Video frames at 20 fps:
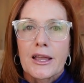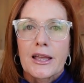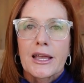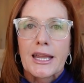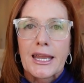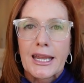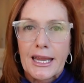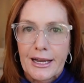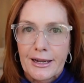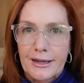
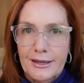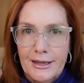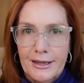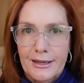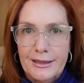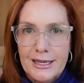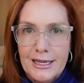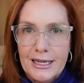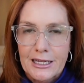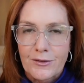Again,
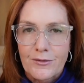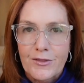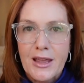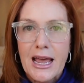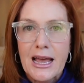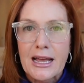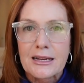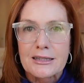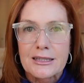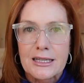at the end of
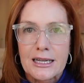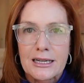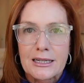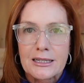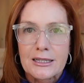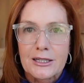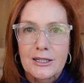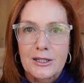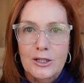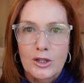that,
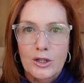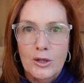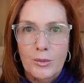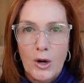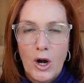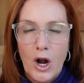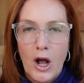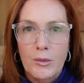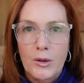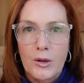then the
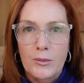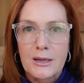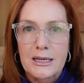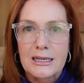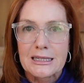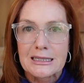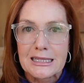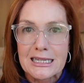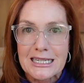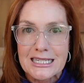problem,
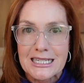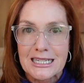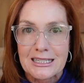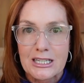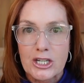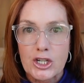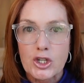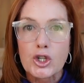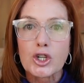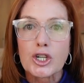at least in
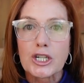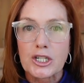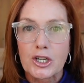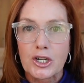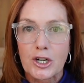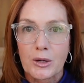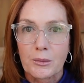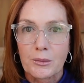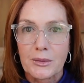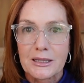the short
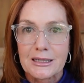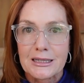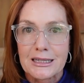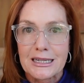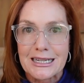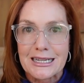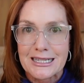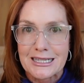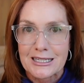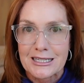term,
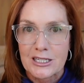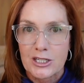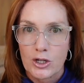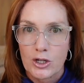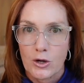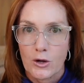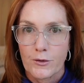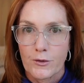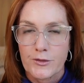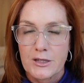is
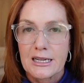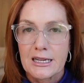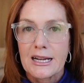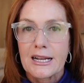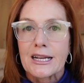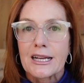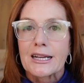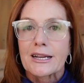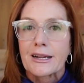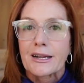solved.
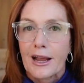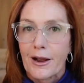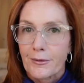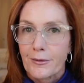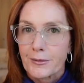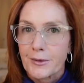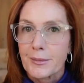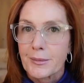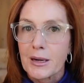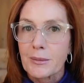Now,
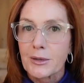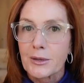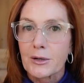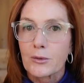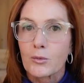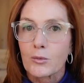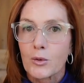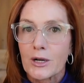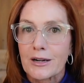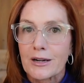
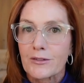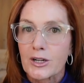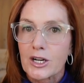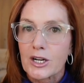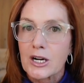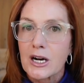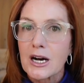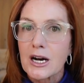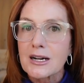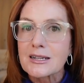remember, whatever
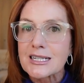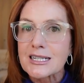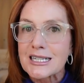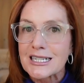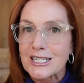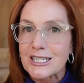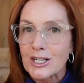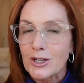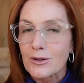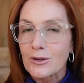caused
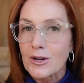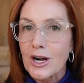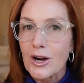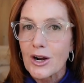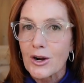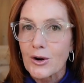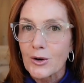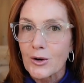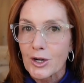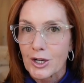it to
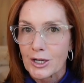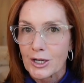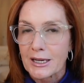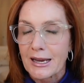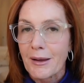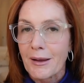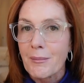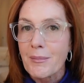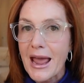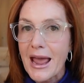grow could
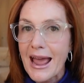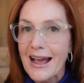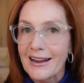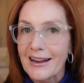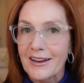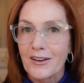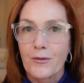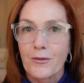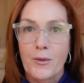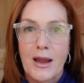come
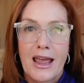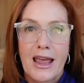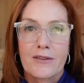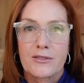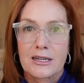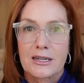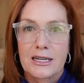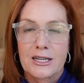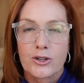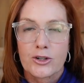back if we
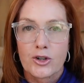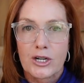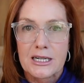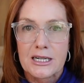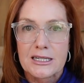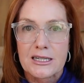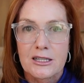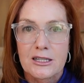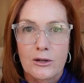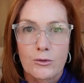haven't
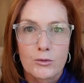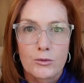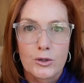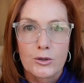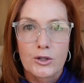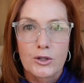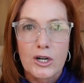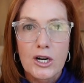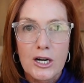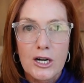addressed the
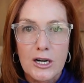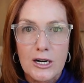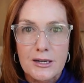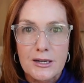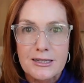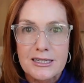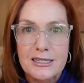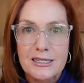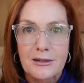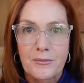root
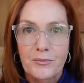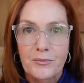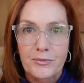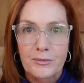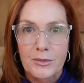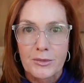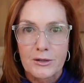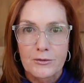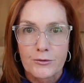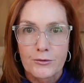cause.
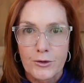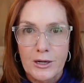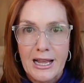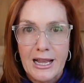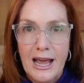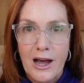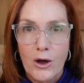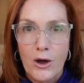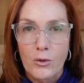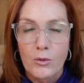But for
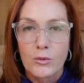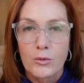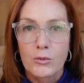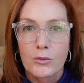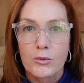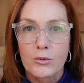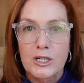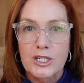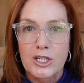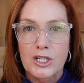now,
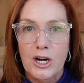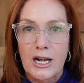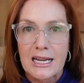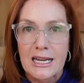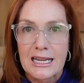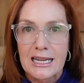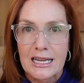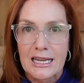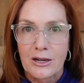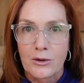we're
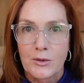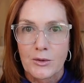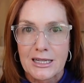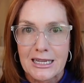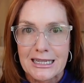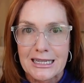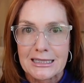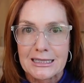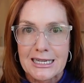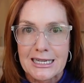starting again with
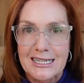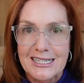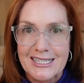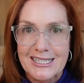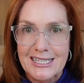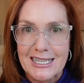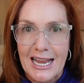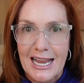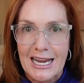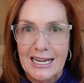a clean
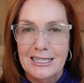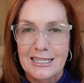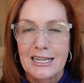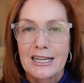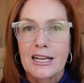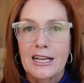slate.